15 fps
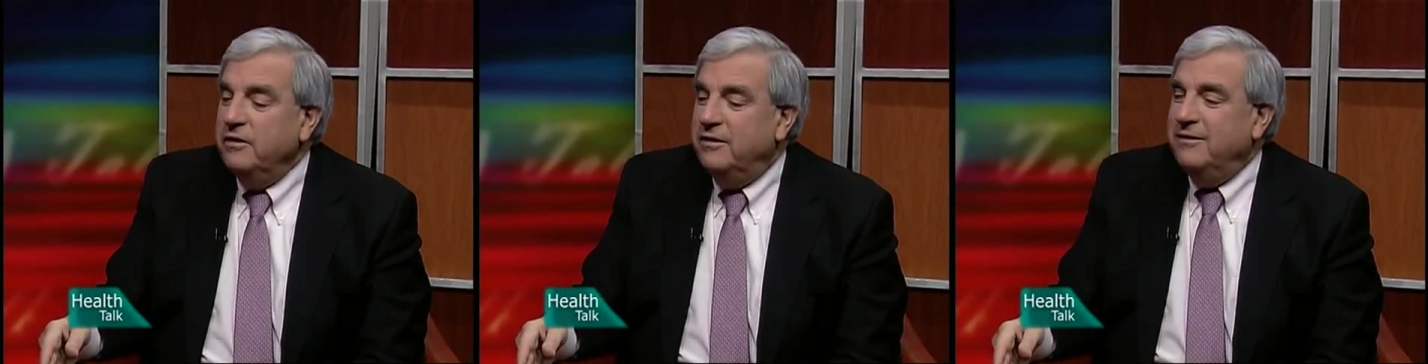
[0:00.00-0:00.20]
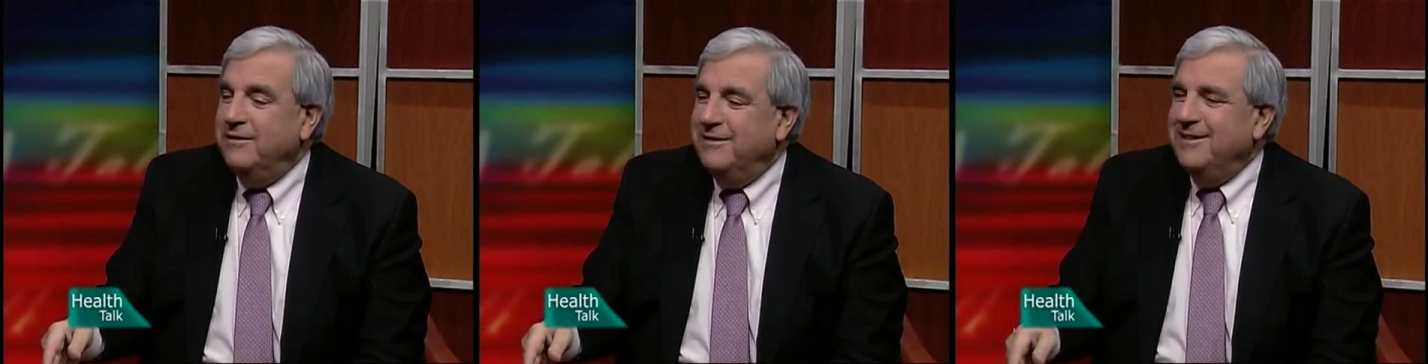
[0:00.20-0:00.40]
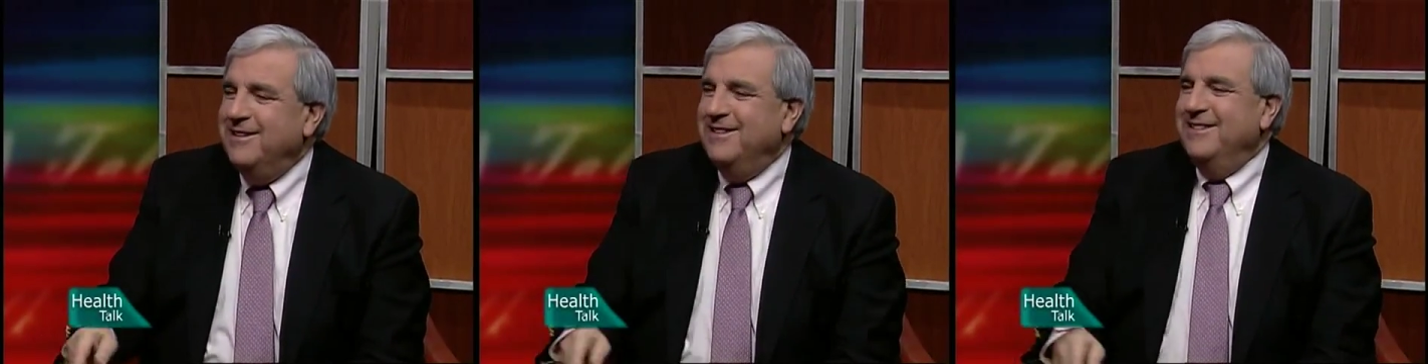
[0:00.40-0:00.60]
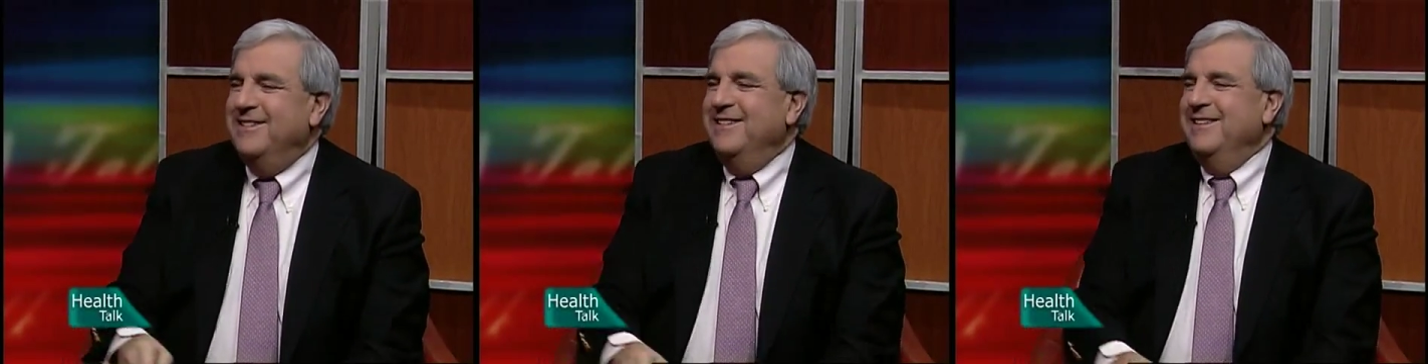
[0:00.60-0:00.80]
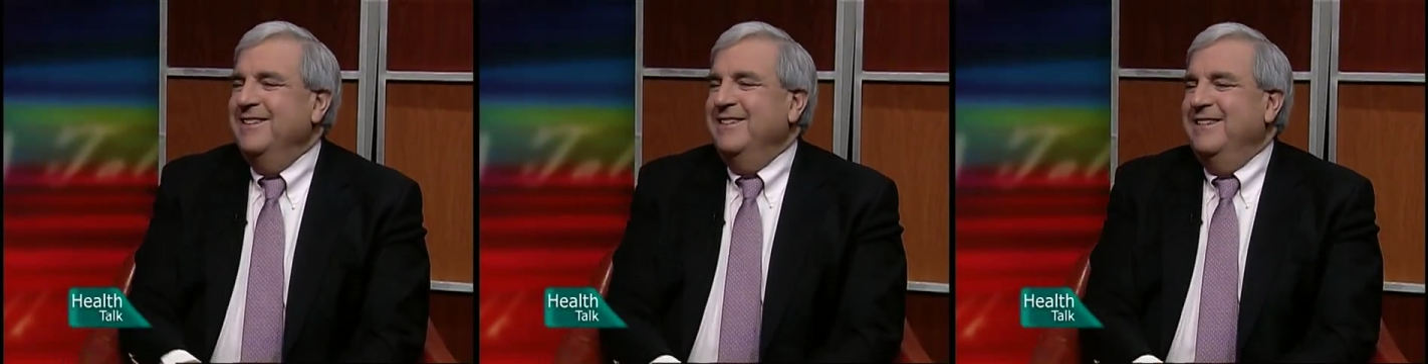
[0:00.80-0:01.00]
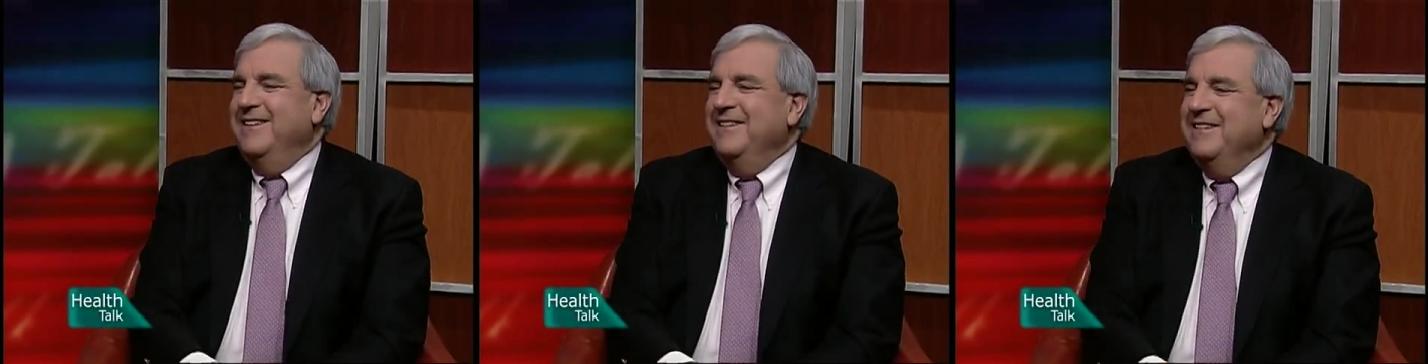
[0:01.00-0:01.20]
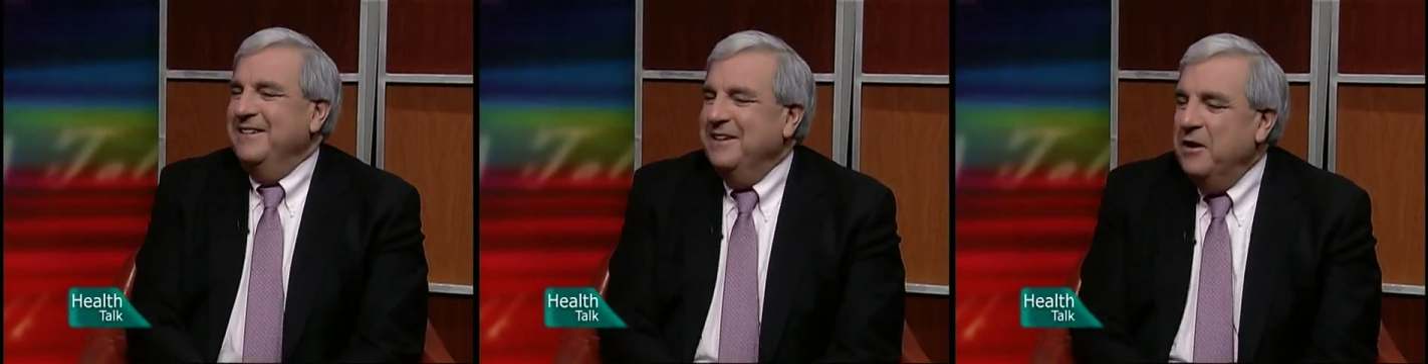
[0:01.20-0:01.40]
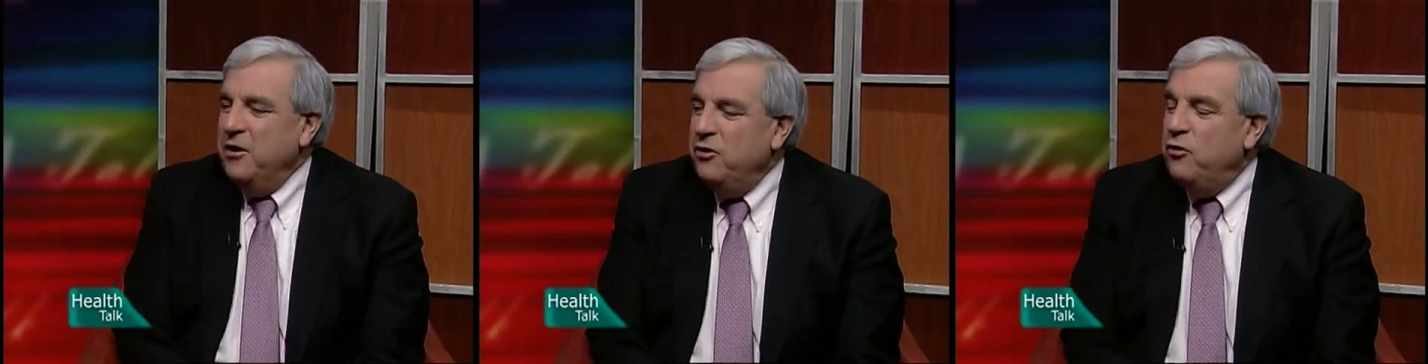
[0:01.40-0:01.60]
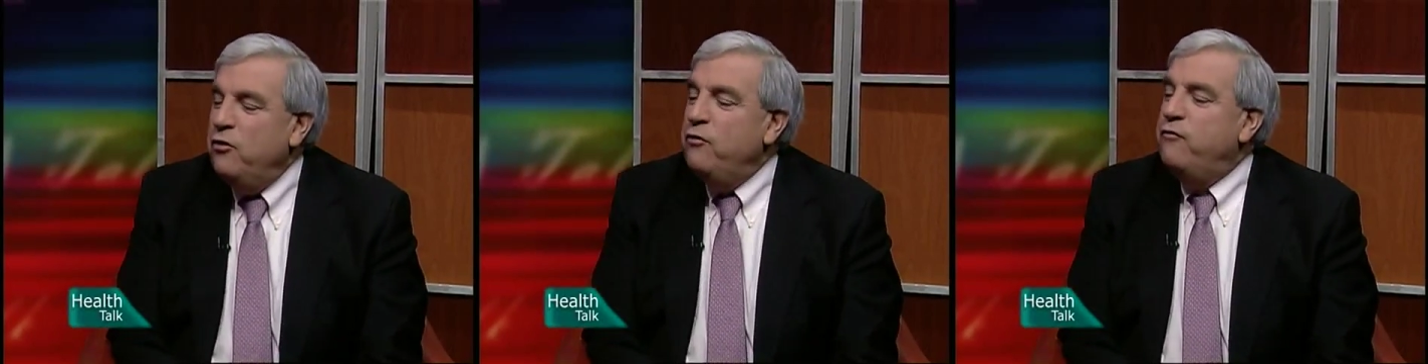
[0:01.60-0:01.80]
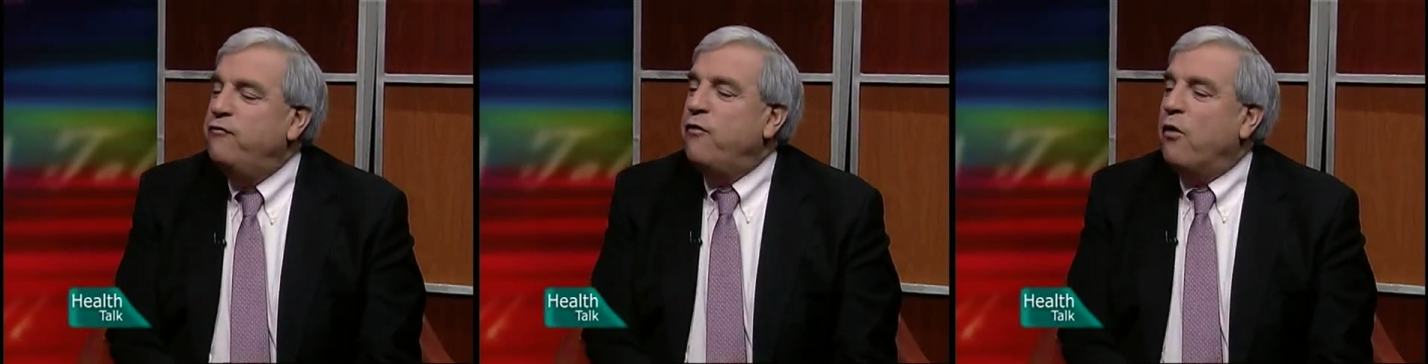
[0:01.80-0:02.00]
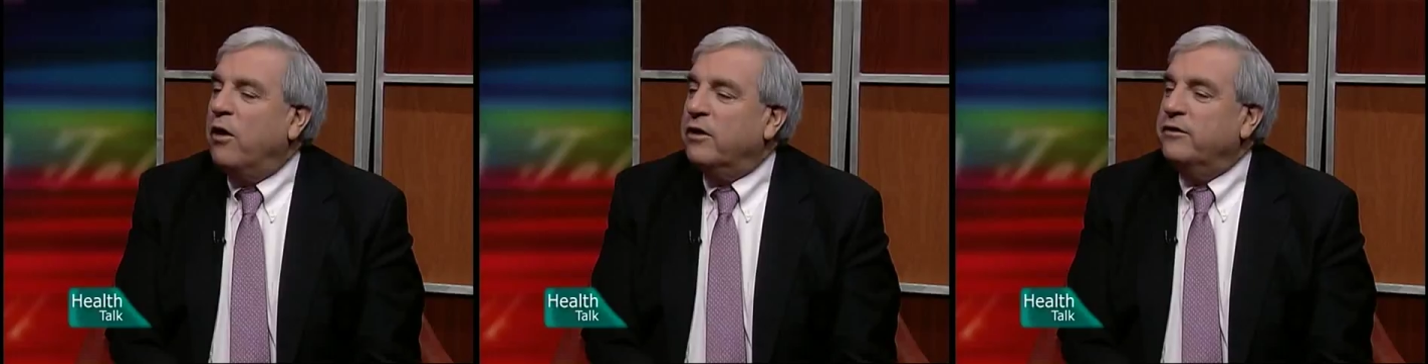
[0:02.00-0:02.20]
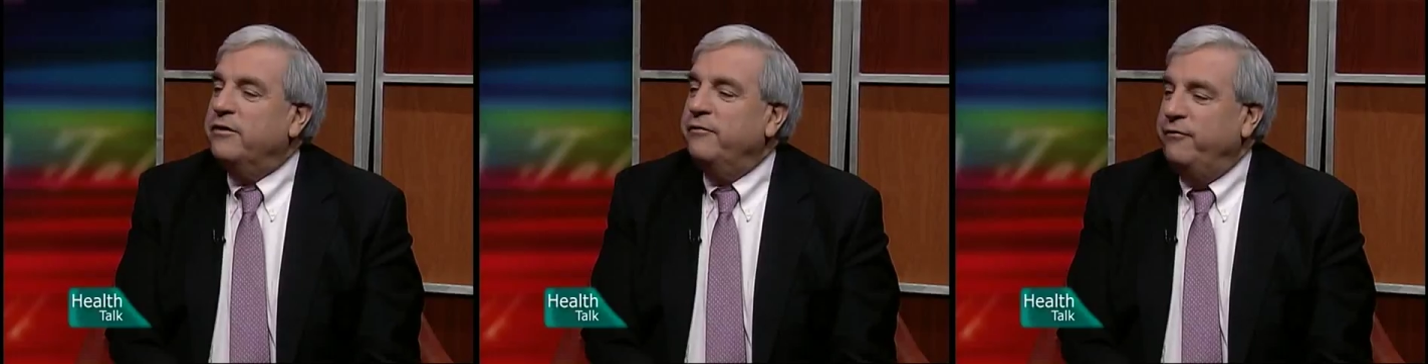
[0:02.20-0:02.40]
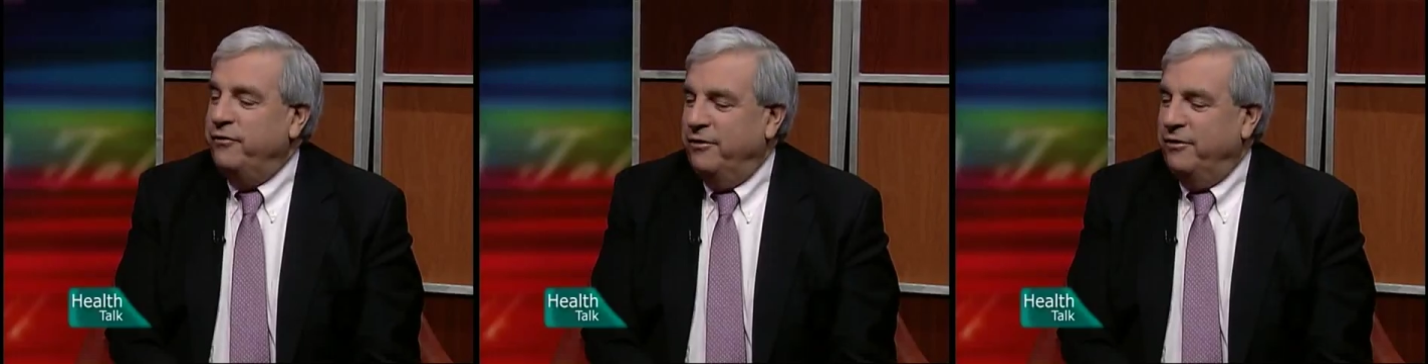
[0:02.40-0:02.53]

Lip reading: Yeah, so we should only eat,